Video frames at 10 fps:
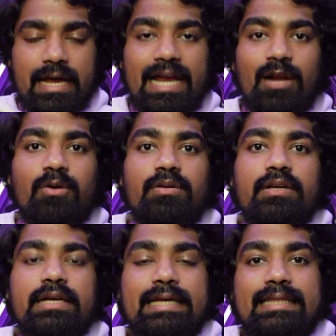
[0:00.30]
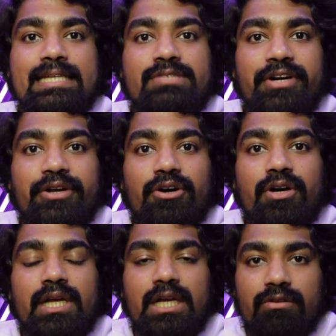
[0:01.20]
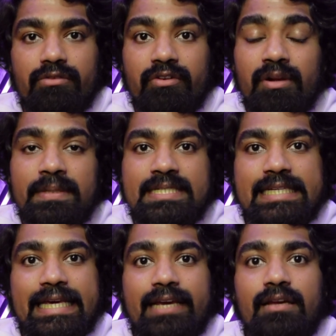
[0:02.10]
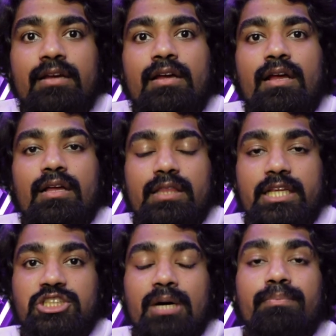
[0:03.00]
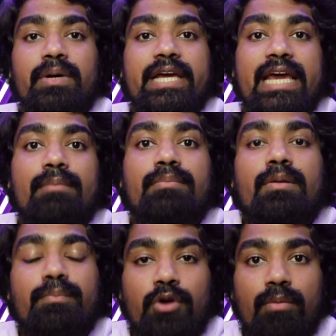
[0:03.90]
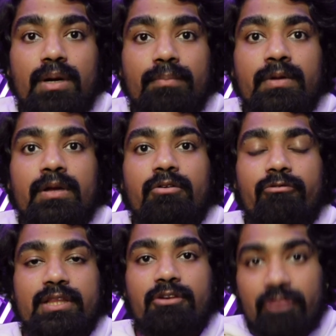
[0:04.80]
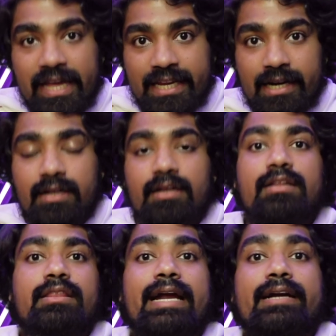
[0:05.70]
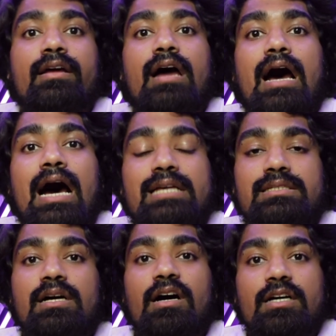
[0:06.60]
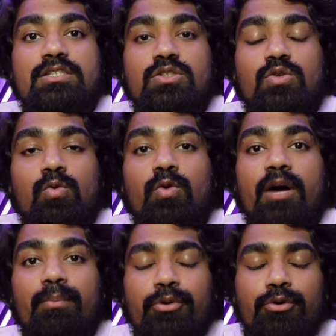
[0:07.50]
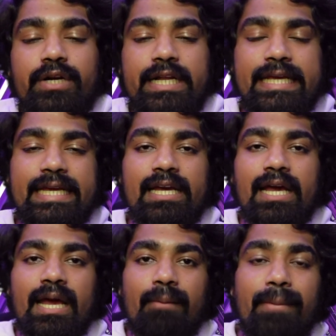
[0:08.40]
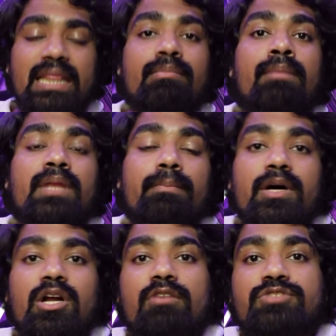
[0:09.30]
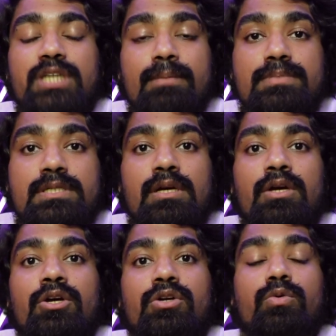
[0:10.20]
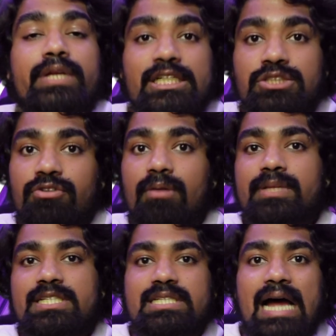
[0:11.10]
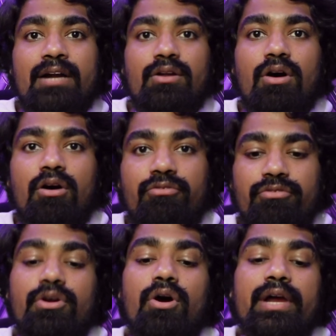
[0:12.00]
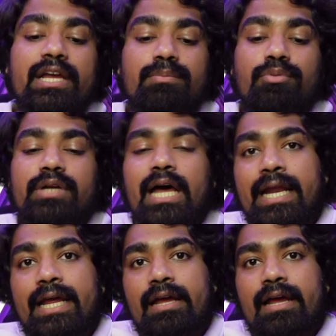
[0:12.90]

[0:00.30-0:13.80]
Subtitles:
Hello, in this video, we will be seeing the jump game problem with a variant that asks us to compute the minimum number of jumps to reach from the start of your input array